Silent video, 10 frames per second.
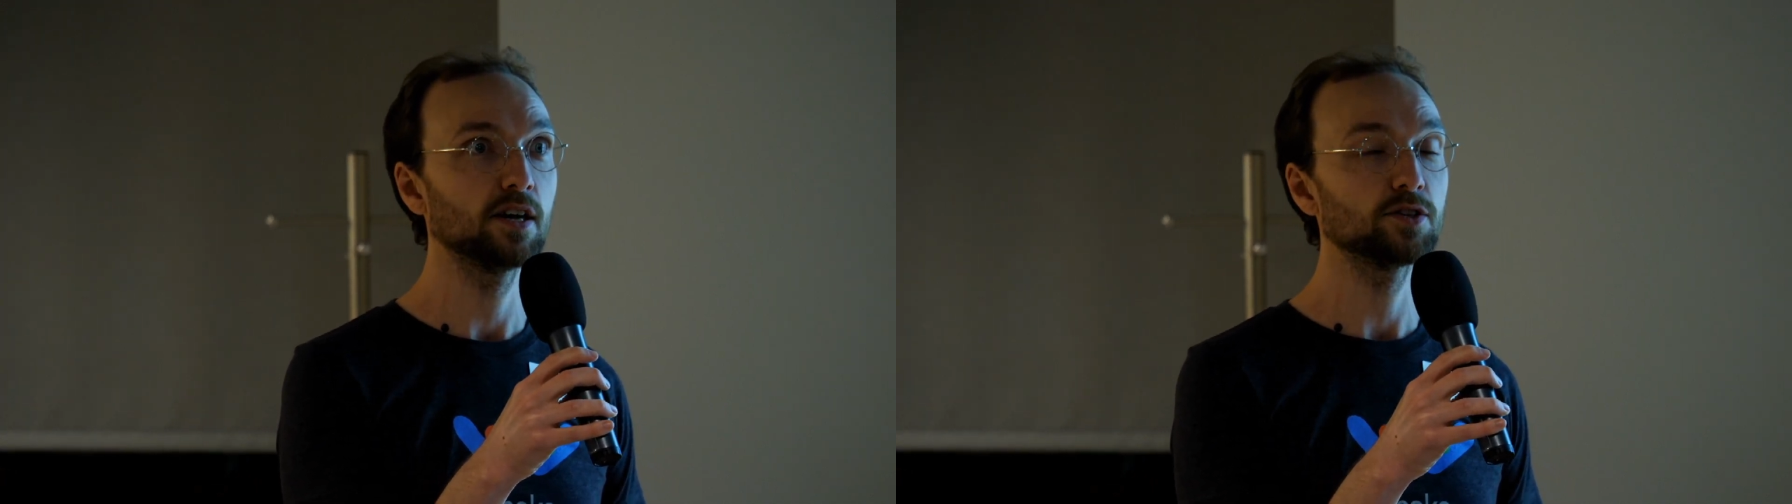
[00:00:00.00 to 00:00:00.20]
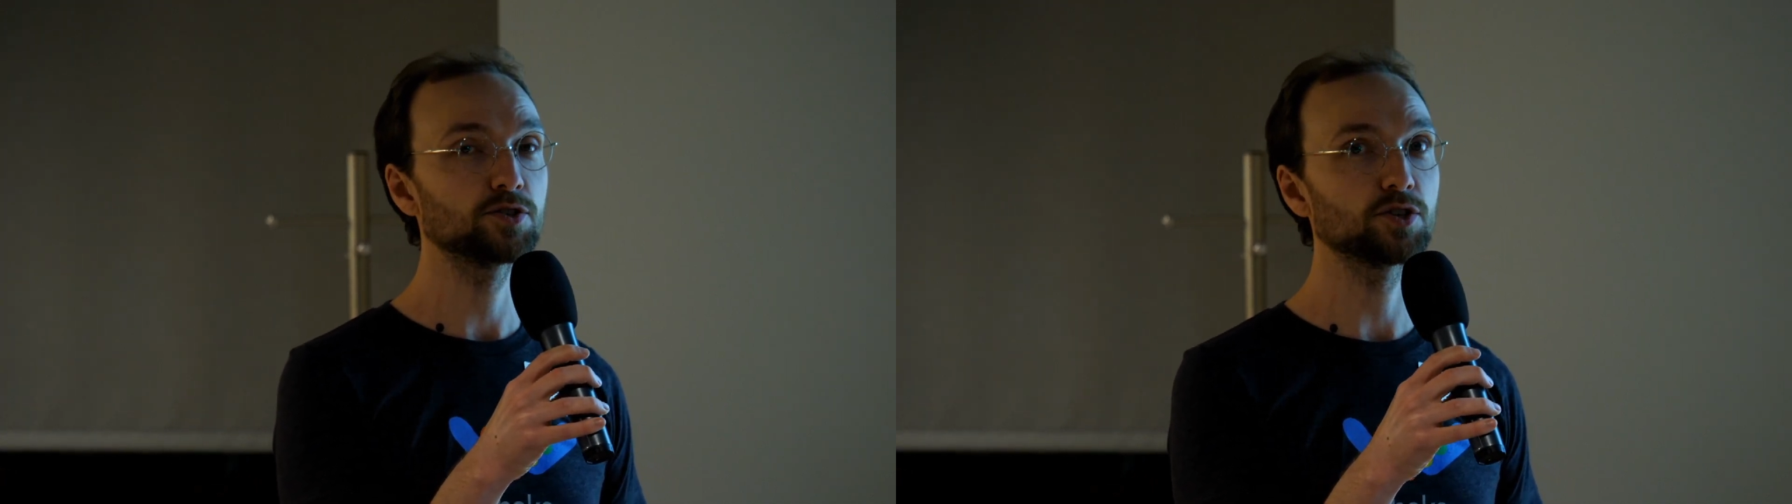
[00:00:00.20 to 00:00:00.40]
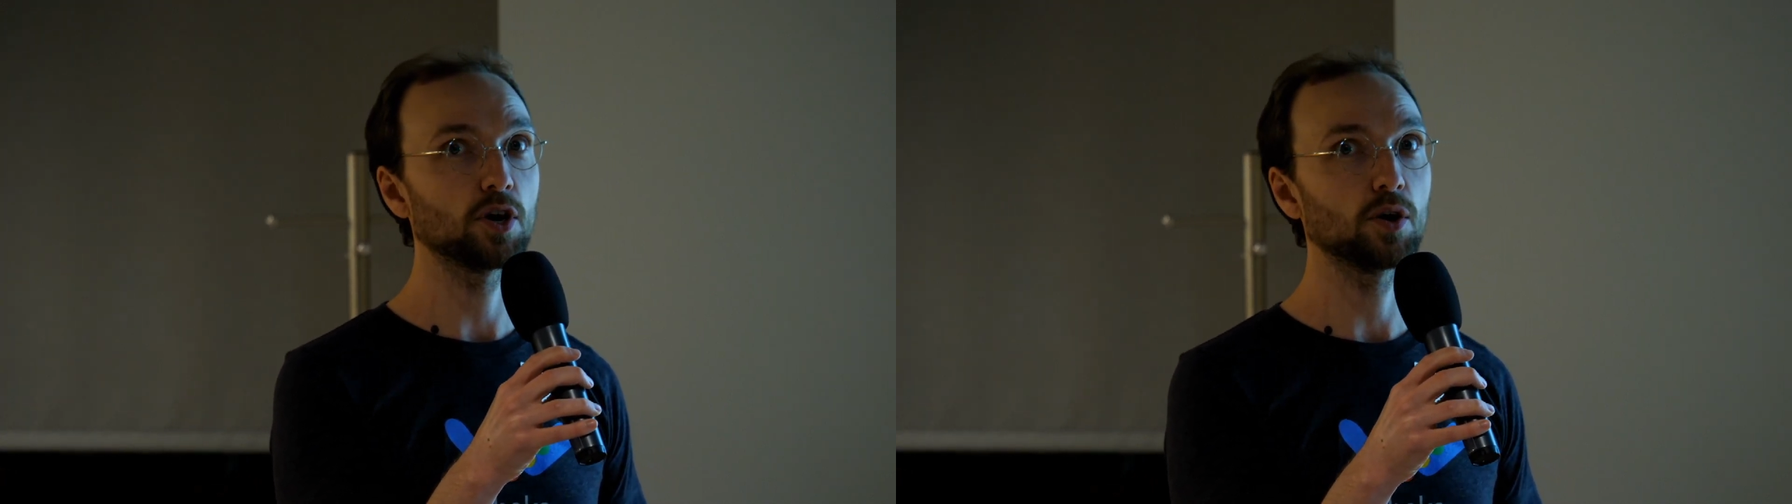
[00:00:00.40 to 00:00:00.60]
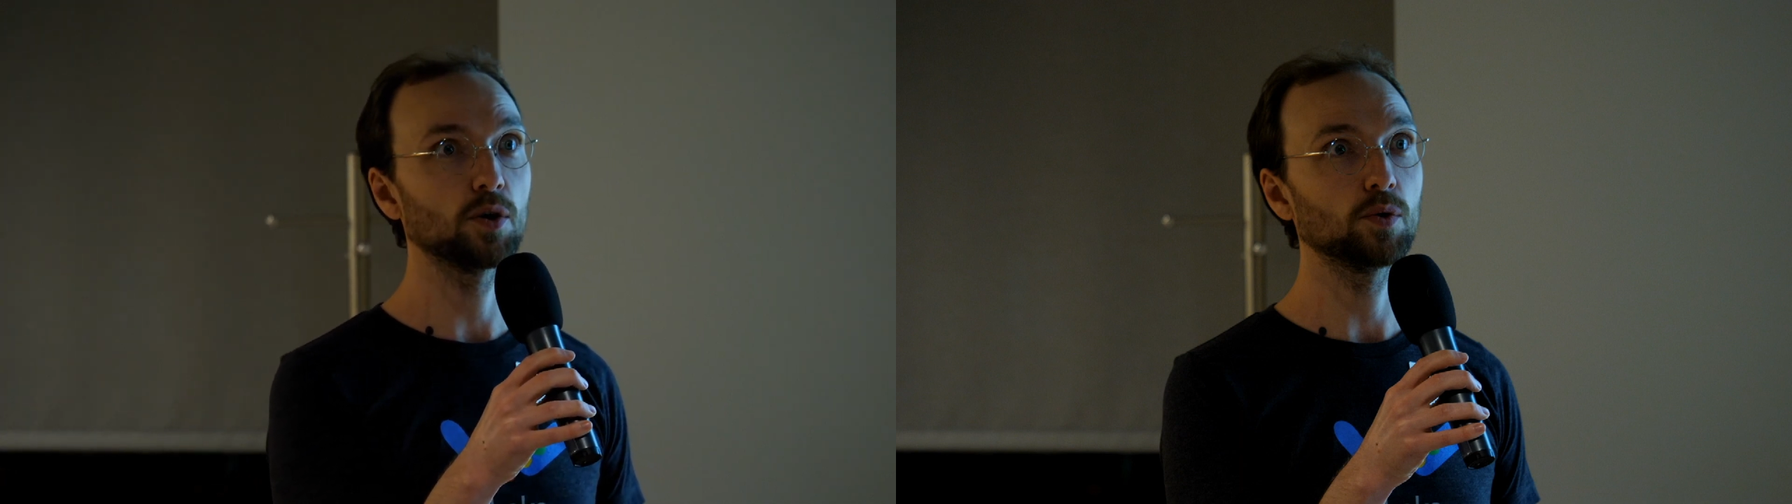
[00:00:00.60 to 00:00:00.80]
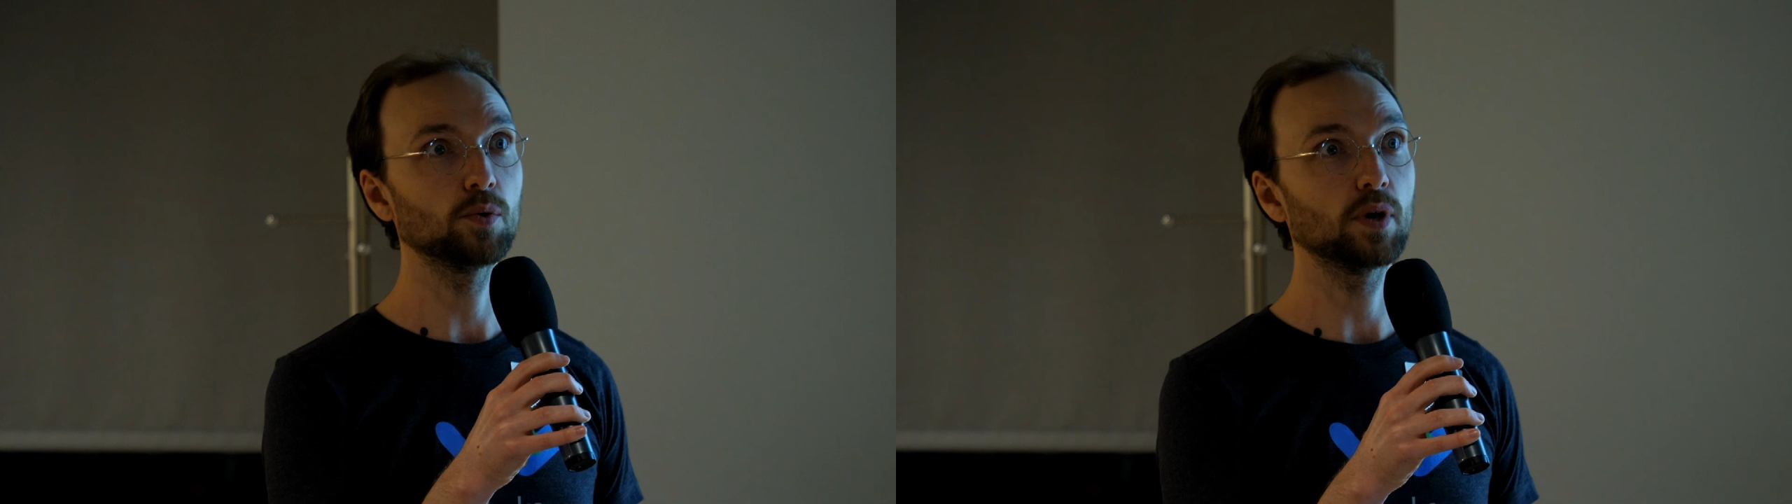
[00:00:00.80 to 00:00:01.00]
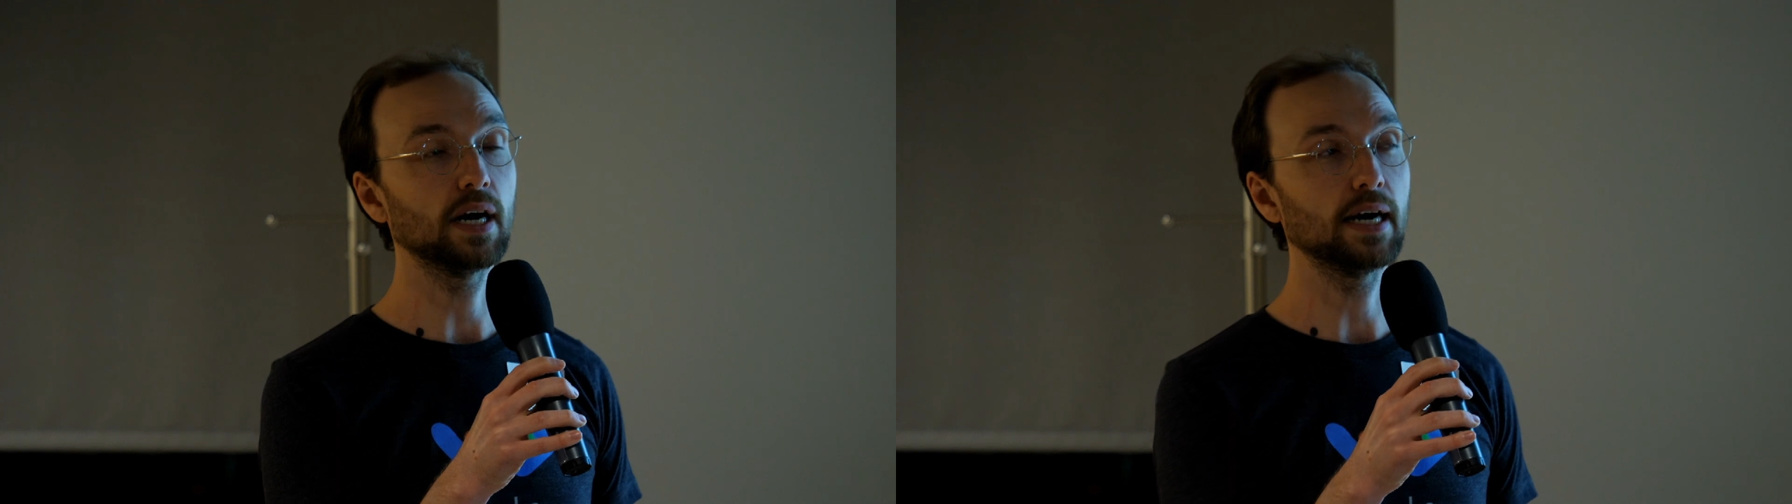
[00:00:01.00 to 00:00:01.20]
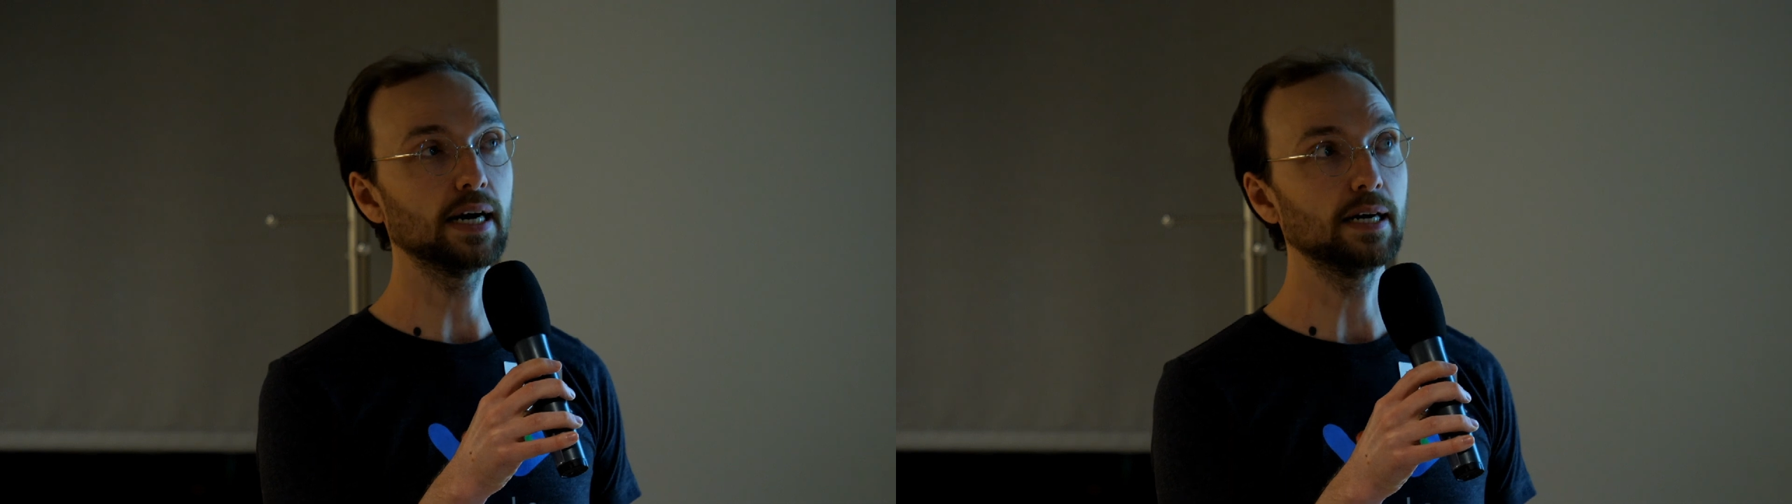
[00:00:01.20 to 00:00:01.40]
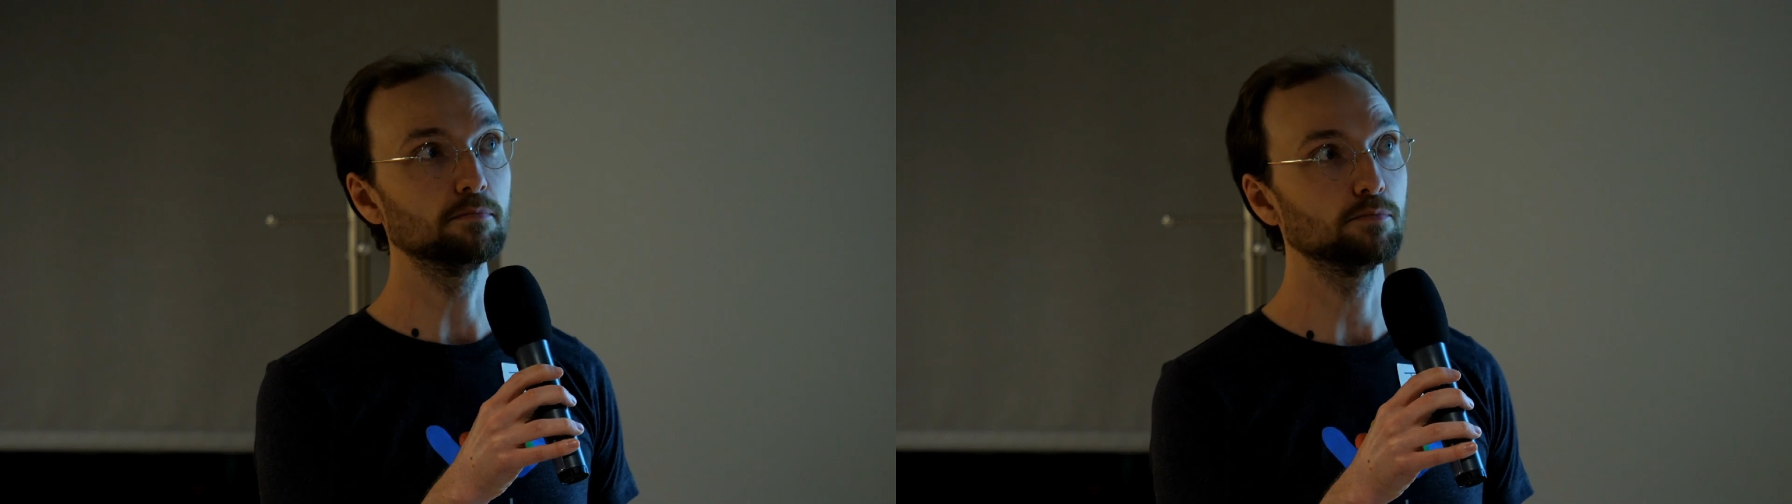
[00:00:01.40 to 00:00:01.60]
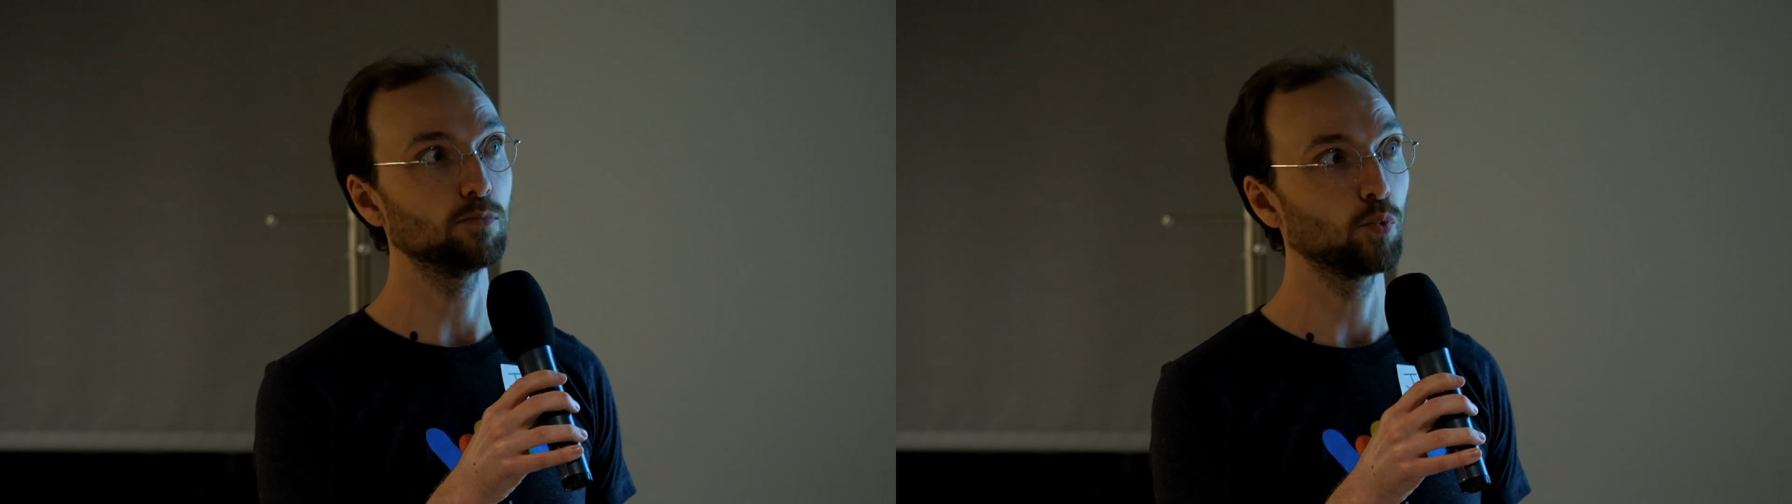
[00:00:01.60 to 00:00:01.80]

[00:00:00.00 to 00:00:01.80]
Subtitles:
So